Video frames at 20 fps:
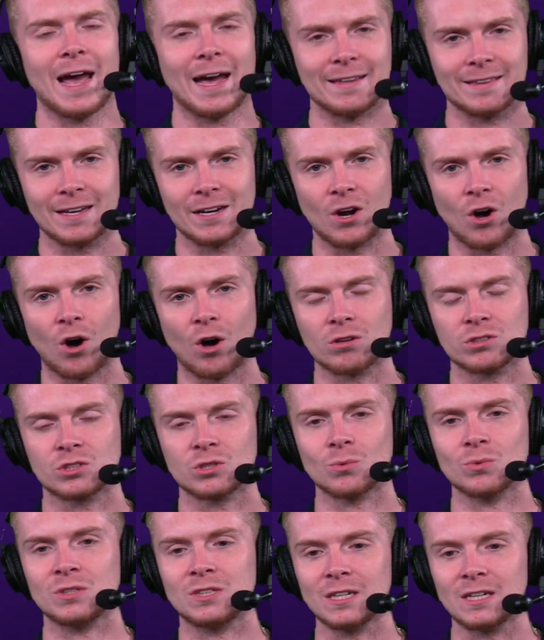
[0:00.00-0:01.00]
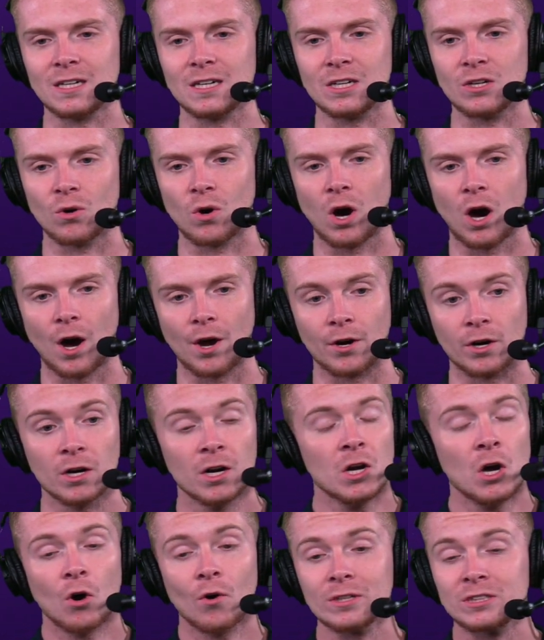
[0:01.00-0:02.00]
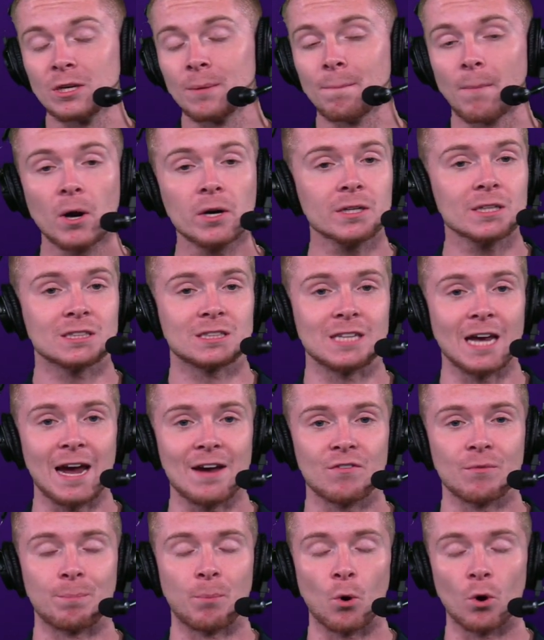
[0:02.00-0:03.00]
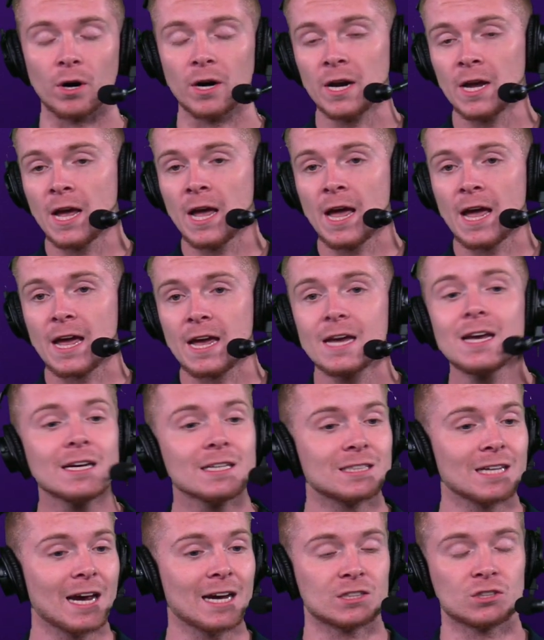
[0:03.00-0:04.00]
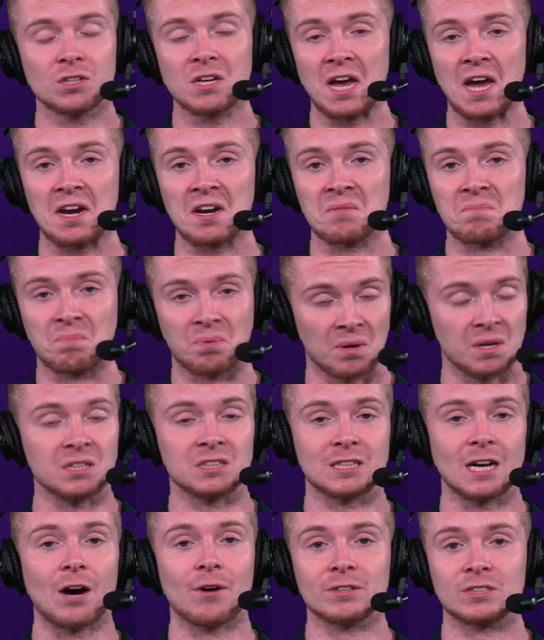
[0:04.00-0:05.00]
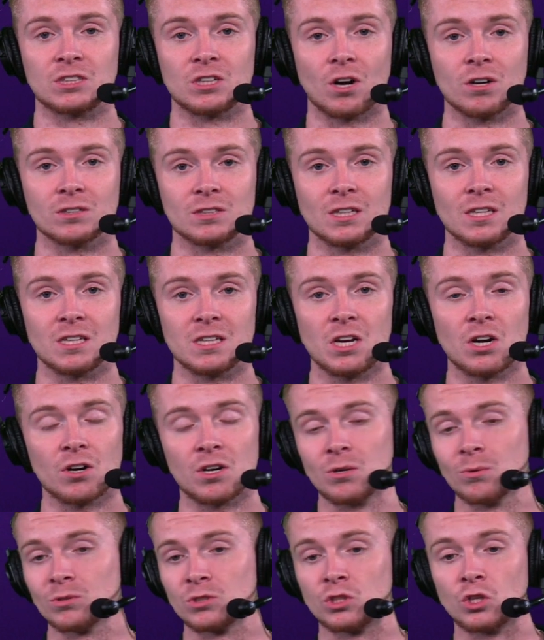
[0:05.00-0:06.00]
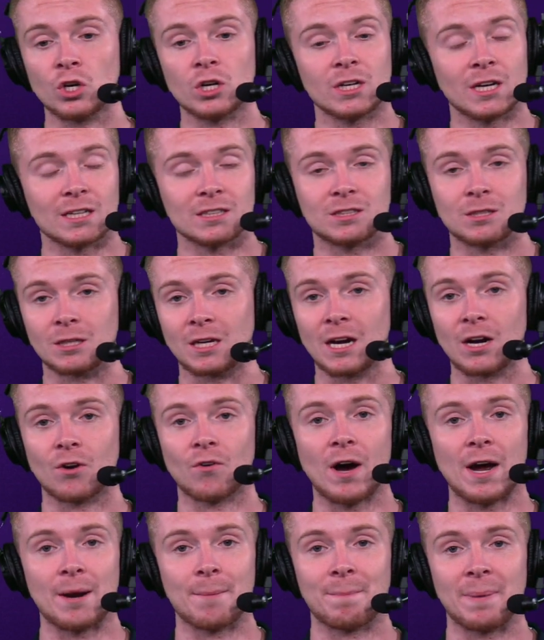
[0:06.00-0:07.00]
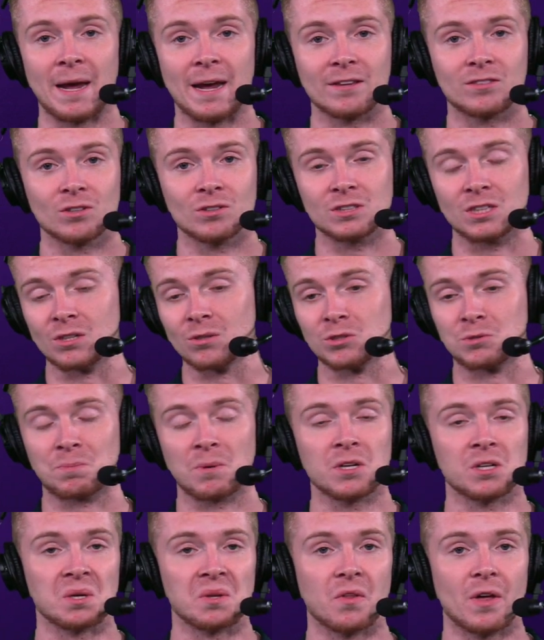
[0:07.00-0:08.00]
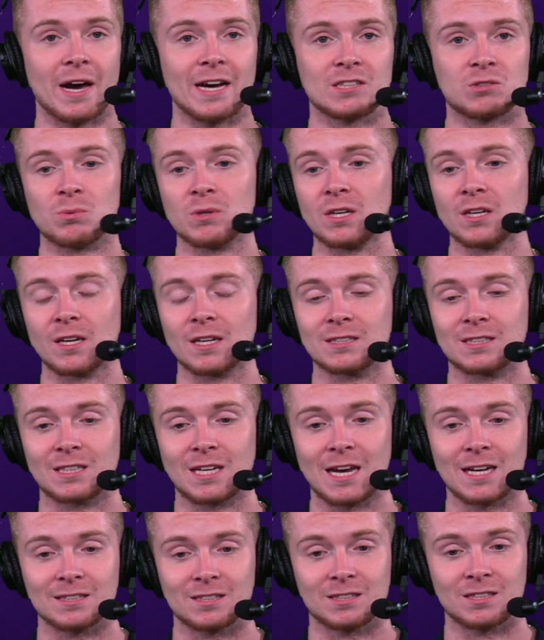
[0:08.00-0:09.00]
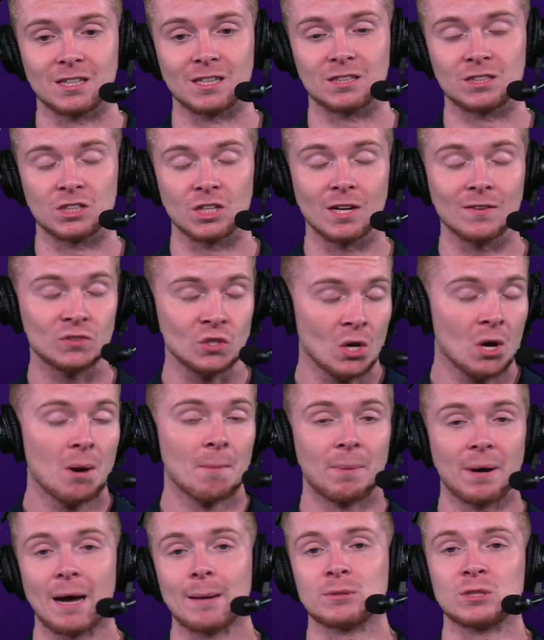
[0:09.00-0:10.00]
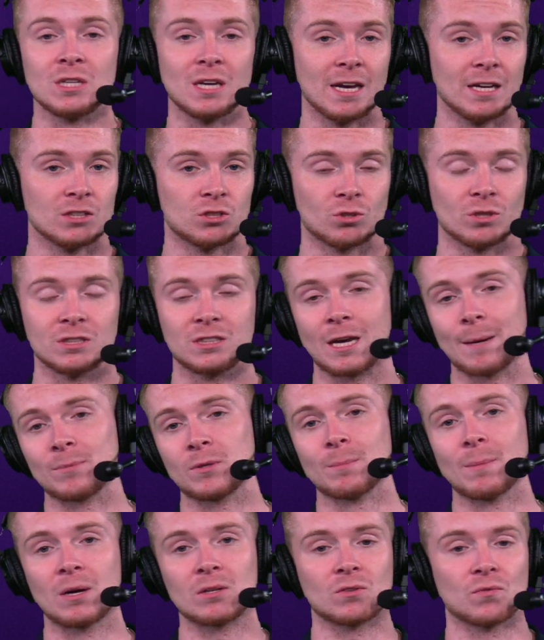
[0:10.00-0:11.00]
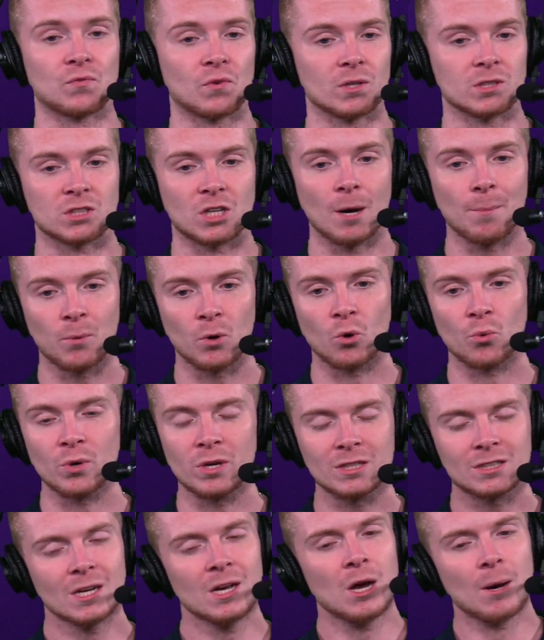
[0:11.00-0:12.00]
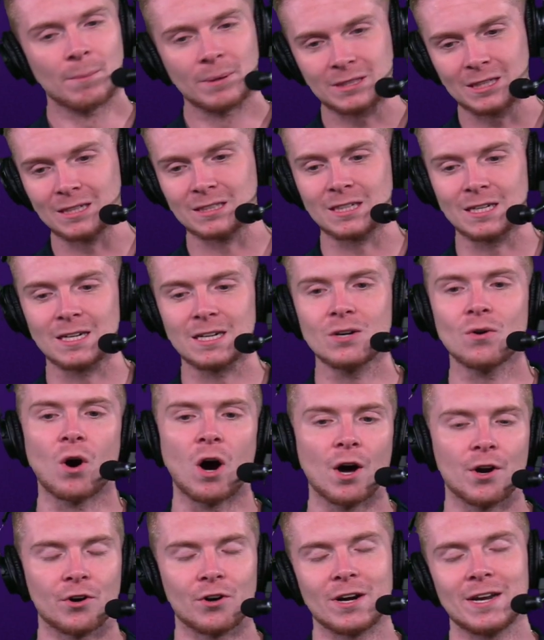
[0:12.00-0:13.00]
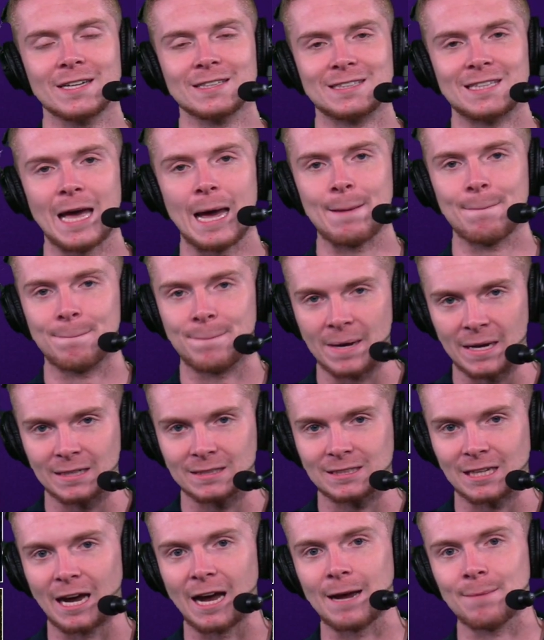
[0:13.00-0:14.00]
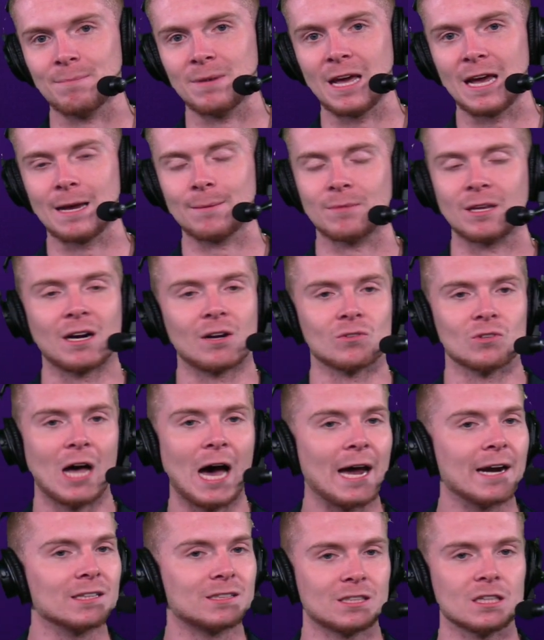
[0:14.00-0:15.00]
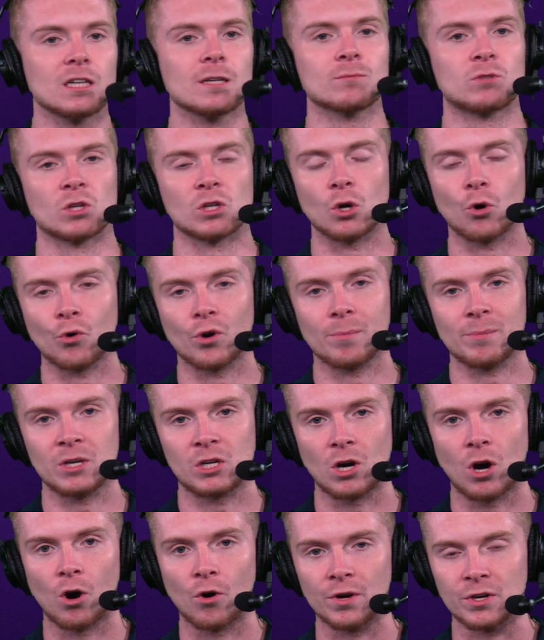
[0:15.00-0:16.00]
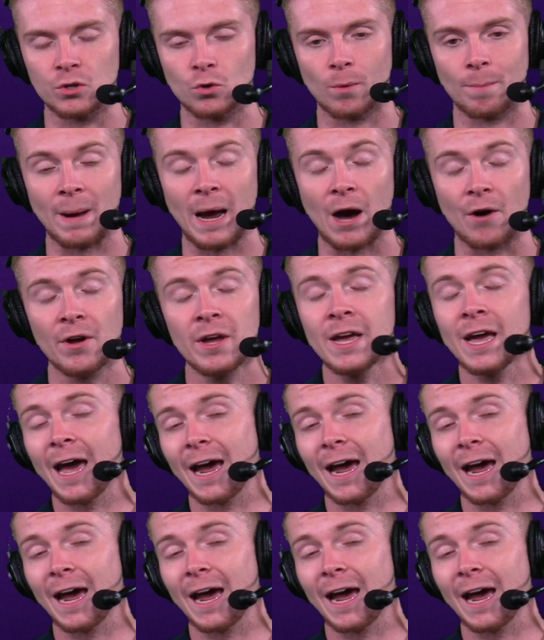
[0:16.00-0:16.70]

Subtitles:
And then also Danielle Hunter. Listen, Marcus Davenport, he has actually had a pretty solid start to the year. He was good against the Carolina Panthers, and he was pretty good last week against the Kansas City Chiefs. But obviously, injuries kept him out the first couple of weeks. But then Danielle Hunter is that big-time name that a lot of teams are going to be calling you about.